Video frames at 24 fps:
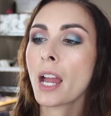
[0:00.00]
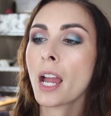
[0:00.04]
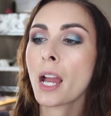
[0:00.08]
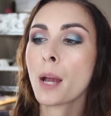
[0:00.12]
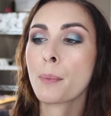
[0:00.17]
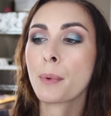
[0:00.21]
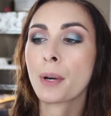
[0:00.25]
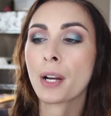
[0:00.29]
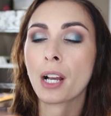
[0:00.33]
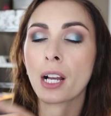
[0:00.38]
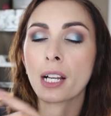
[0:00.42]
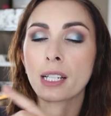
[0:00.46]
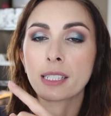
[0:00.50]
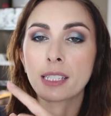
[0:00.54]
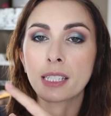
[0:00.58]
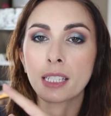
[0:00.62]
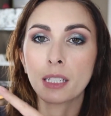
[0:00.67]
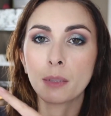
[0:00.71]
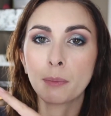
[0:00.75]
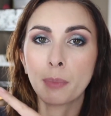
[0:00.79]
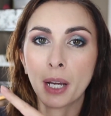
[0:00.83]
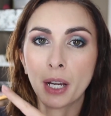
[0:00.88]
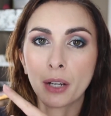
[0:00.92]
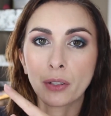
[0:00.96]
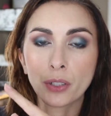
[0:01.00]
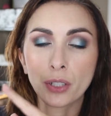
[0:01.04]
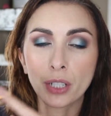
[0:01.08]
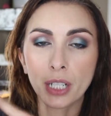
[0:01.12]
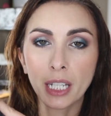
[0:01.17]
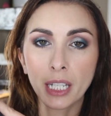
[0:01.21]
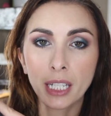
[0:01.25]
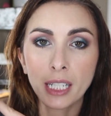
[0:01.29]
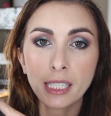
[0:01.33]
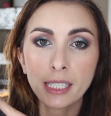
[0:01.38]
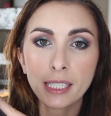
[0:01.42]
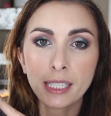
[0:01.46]
apricot seed powder
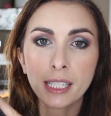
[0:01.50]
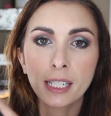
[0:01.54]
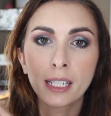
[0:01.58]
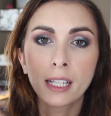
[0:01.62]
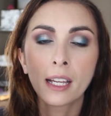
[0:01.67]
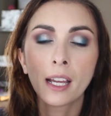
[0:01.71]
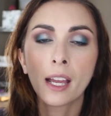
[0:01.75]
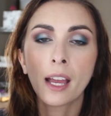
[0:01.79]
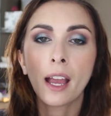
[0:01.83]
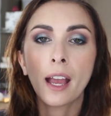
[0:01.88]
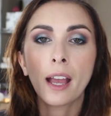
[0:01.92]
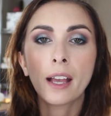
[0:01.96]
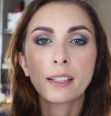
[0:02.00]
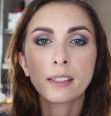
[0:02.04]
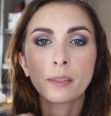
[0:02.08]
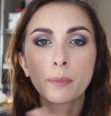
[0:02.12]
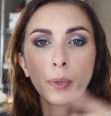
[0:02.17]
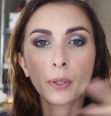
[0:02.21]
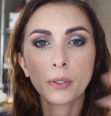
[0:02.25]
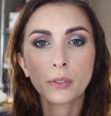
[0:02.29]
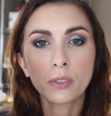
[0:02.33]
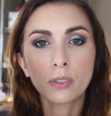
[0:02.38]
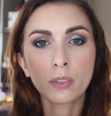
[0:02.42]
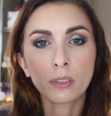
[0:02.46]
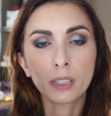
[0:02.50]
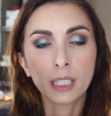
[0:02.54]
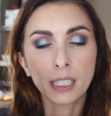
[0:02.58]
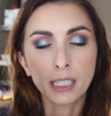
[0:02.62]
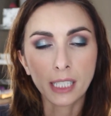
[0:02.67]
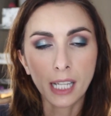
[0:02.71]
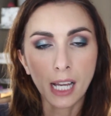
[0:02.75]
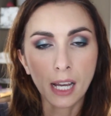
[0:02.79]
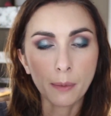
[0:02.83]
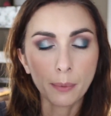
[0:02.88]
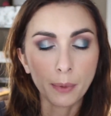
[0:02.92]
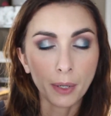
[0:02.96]
in it as opposed to like
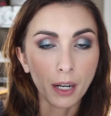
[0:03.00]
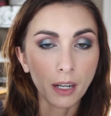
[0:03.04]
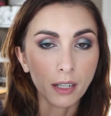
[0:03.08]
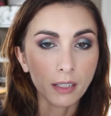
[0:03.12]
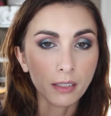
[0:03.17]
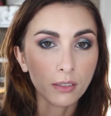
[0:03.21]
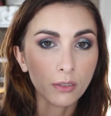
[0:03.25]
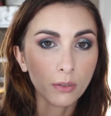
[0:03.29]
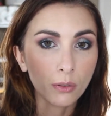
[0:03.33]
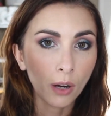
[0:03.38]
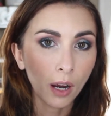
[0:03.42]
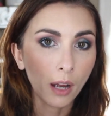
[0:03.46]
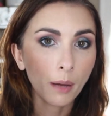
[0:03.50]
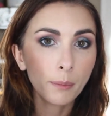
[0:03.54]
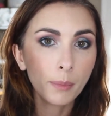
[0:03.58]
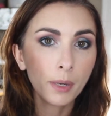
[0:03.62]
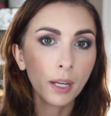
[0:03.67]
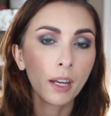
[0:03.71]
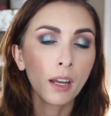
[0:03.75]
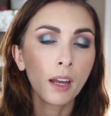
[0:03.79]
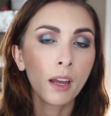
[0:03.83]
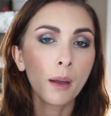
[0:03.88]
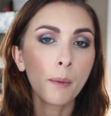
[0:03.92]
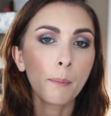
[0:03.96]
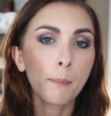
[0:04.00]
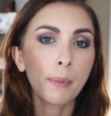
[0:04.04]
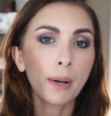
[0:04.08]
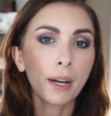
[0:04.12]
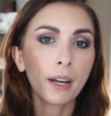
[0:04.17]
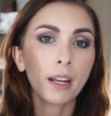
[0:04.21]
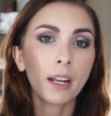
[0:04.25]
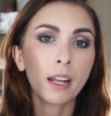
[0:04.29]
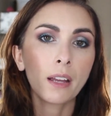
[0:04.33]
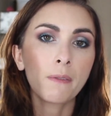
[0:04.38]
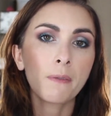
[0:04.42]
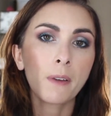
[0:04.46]
the apricot scrub.
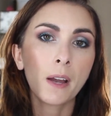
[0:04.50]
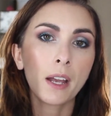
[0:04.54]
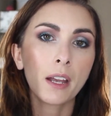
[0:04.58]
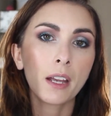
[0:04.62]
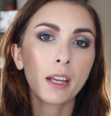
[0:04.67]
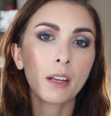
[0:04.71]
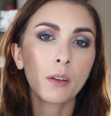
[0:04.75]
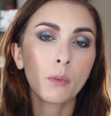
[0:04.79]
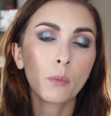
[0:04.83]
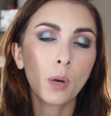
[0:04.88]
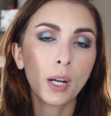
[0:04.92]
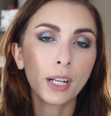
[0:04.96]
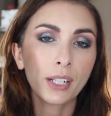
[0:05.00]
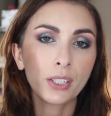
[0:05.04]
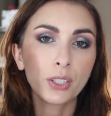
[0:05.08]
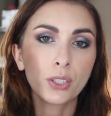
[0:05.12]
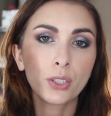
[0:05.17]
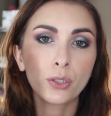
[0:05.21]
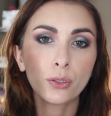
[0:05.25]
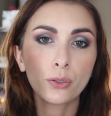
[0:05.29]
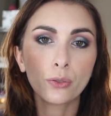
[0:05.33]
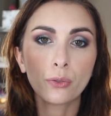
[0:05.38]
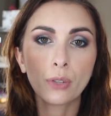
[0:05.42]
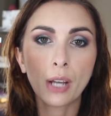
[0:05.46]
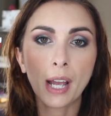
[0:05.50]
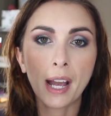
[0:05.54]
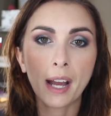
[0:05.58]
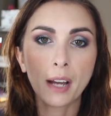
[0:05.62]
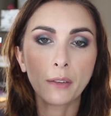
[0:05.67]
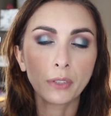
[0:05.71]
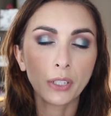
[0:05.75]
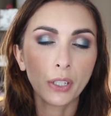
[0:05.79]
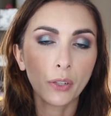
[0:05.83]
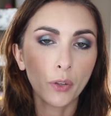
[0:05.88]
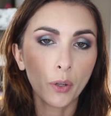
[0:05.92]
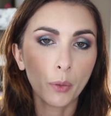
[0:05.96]
But if I wanted to
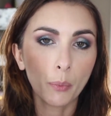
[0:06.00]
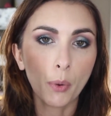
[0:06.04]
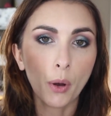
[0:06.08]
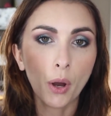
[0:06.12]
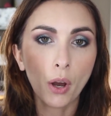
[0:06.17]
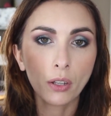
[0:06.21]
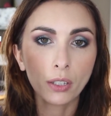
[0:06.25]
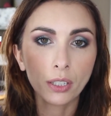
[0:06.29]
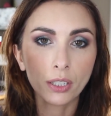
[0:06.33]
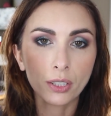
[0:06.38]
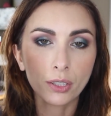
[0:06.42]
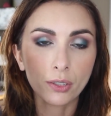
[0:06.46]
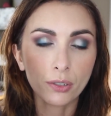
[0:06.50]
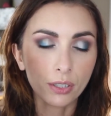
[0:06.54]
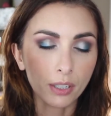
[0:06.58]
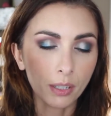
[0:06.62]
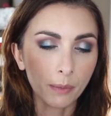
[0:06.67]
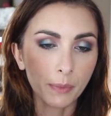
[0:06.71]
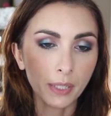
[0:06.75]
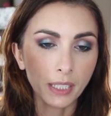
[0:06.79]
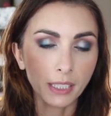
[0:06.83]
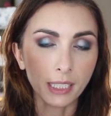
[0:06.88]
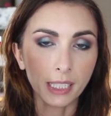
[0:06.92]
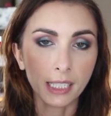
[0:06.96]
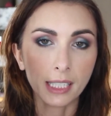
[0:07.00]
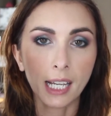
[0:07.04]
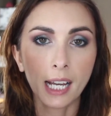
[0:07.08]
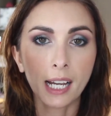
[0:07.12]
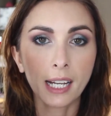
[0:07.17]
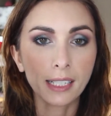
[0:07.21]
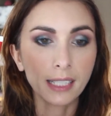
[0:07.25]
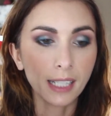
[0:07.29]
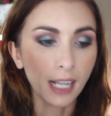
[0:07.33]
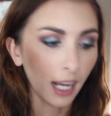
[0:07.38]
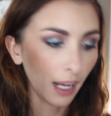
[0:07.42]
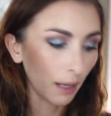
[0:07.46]
have another polish or something like
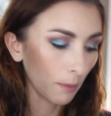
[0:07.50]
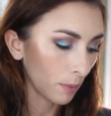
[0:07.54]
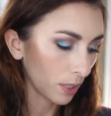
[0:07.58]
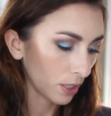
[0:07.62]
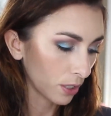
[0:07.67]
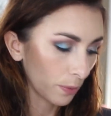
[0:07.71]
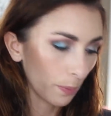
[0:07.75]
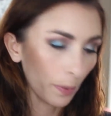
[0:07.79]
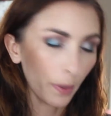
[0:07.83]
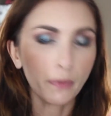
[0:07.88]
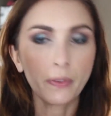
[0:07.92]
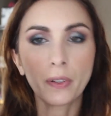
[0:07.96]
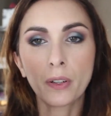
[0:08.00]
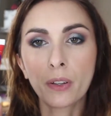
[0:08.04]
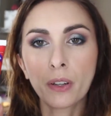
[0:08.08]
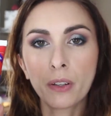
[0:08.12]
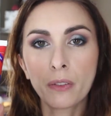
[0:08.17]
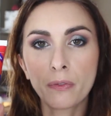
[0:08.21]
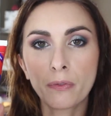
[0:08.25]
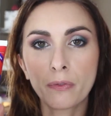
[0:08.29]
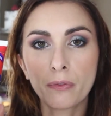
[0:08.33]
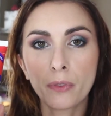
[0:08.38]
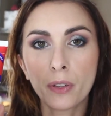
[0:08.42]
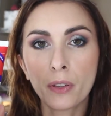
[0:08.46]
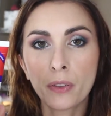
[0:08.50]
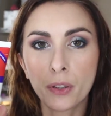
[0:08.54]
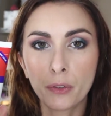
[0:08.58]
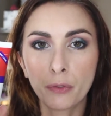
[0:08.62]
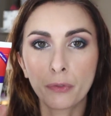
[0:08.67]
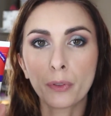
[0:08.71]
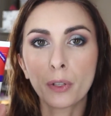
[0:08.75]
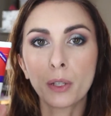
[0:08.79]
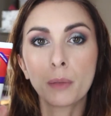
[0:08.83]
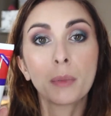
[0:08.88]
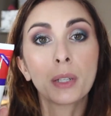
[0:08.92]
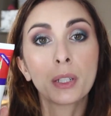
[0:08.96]
that, I much prefer the
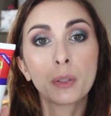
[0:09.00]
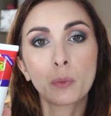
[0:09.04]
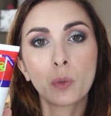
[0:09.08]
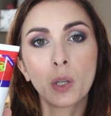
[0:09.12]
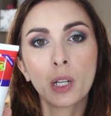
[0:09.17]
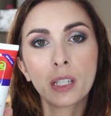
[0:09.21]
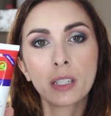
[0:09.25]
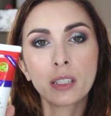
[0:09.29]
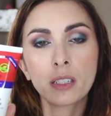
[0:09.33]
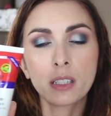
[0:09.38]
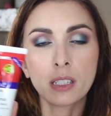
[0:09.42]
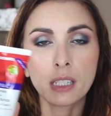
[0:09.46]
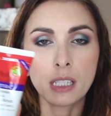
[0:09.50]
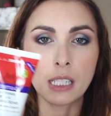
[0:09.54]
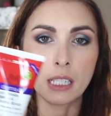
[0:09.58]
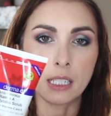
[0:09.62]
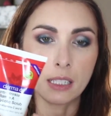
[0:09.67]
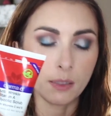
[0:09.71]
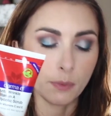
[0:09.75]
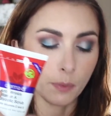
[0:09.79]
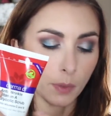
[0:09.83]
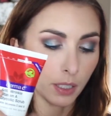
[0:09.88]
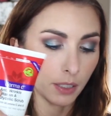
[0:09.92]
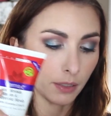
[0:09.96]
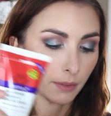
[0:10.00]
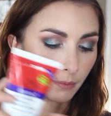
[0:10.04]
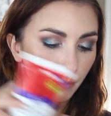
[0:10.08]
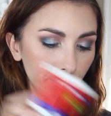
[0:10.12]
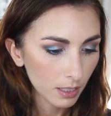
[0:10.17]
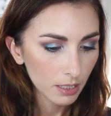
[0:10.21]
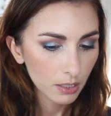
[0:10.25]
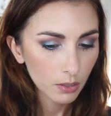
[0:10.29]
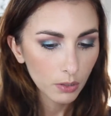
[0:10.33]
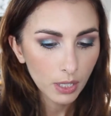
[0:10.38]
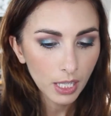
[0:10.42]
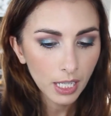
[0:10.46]
Freeman one to this one.
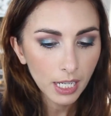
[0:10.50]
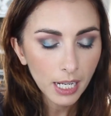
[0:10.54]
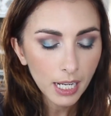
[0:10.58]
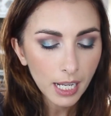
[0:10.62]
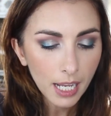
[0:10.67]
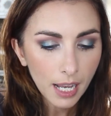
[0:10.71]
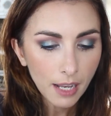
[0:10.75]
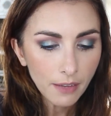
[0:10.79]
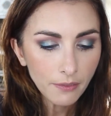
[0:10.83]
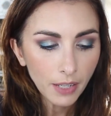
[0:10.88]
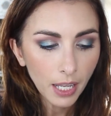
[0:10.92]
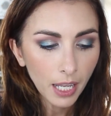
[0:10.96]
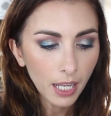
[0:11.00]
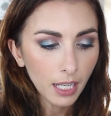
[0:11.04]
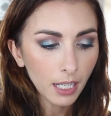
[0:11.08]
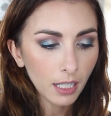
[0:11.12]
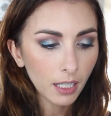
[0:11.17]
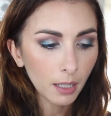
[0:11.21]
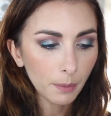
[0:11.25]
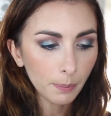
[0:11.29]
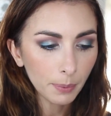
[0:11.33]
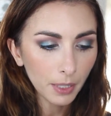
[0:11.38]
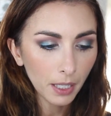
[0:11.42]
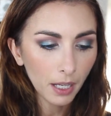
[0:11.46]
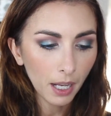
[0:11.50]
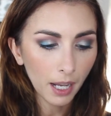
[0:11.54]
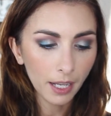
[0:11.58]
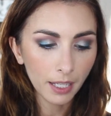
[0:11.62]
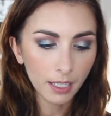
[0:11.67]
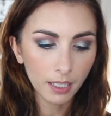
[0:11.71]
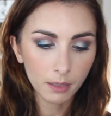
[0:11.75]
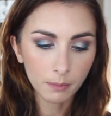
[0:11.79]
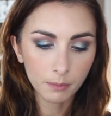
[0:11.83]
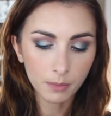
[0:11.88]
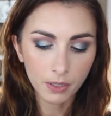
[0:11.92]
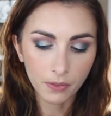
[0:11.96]
So then I have a couple of
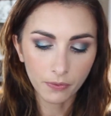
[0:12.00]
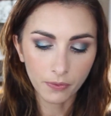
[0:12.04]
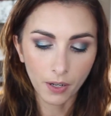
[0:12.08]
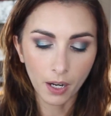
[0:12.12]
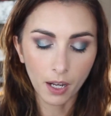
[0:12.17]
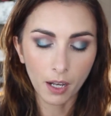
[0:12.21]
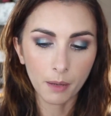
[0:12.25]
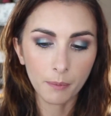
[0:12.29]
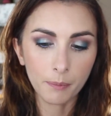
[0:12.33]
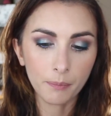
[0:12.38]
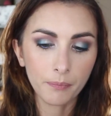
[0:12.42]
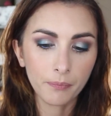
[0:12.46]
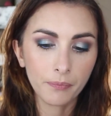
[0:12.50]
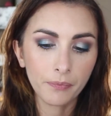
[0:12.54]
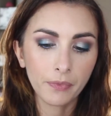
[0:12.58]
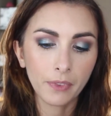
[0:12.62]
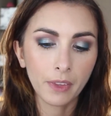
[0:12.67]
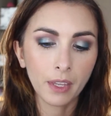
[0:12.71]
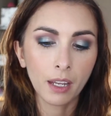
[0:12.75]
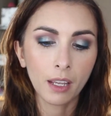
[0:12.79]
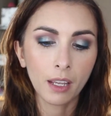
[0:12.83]
items from